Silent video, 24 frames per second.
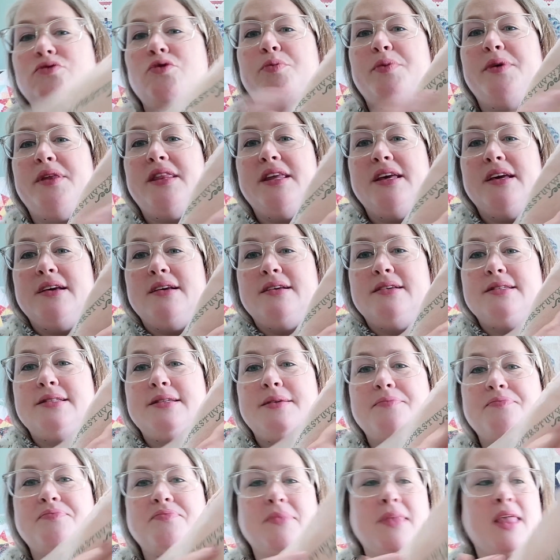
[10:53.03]
swoopy things.
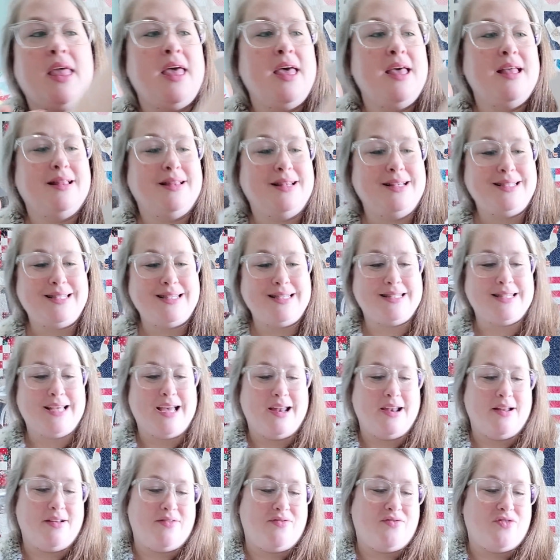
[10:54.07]
This is
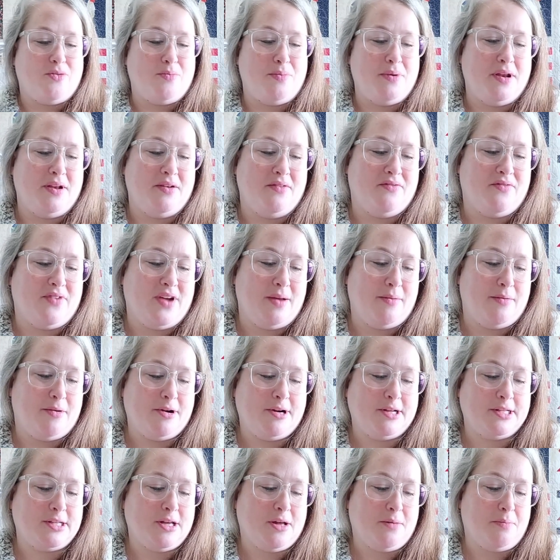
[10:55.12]
on a forbidden fiber.
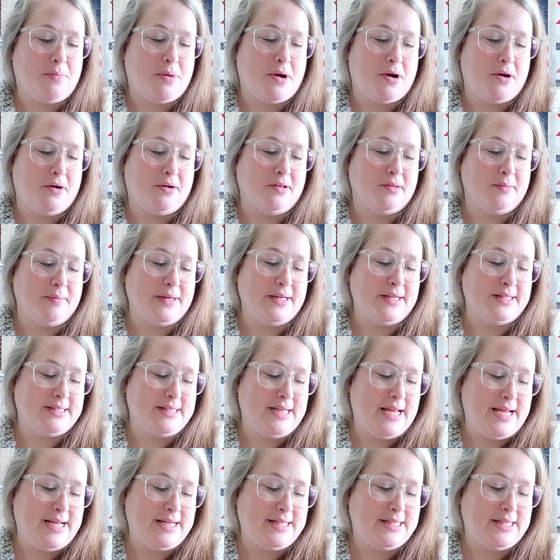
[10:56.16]
It's called Parliament. It's
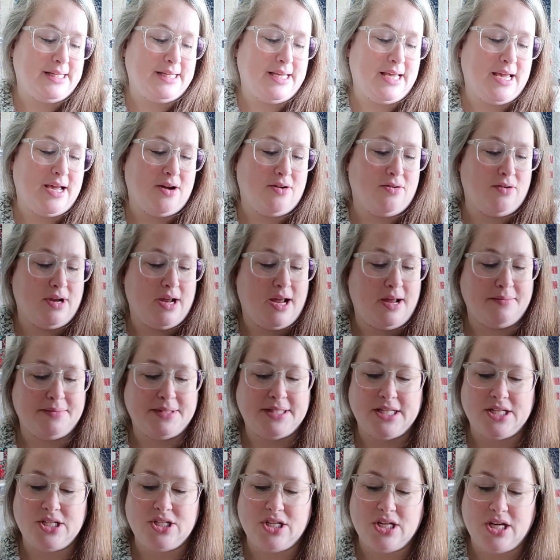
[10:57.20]
an 18 count. I'm
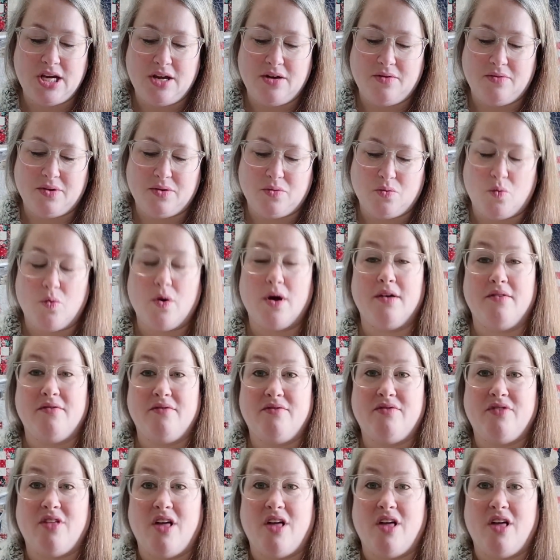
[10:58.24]
stitching it with one